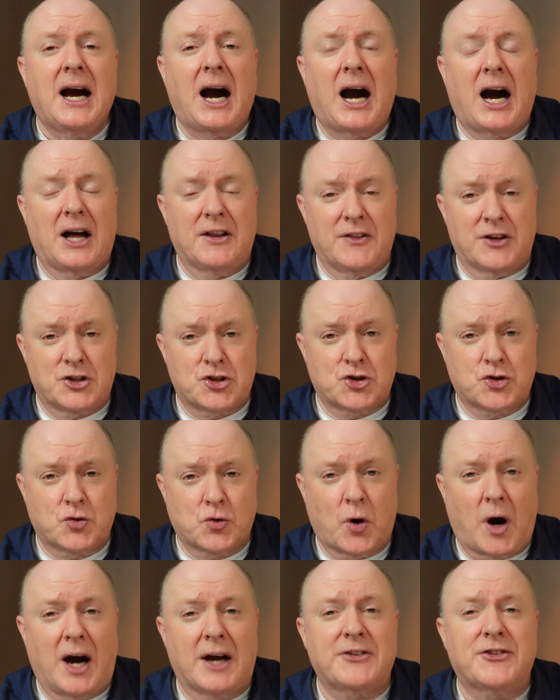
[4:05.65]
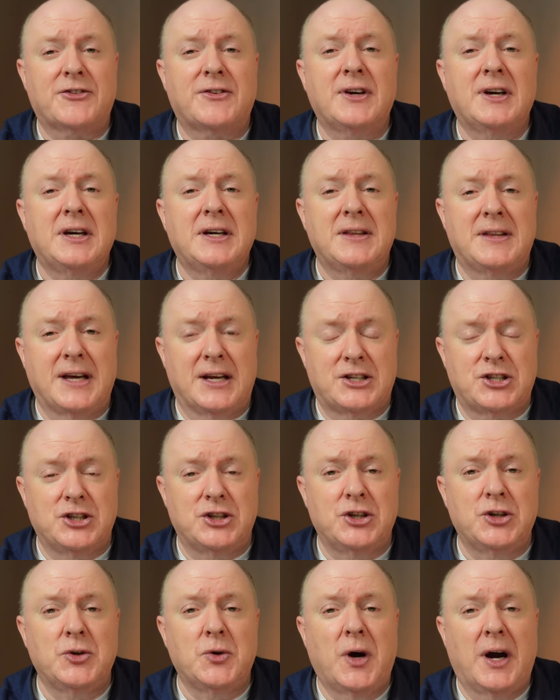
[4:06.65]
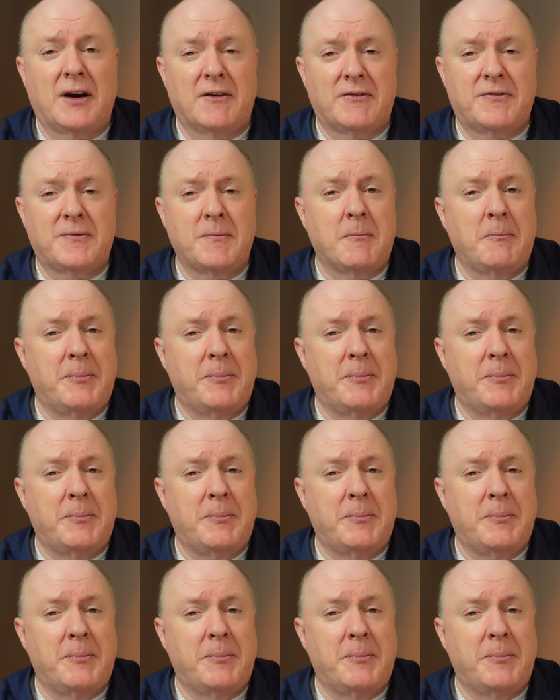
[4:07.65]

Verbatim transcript: on the trust that you have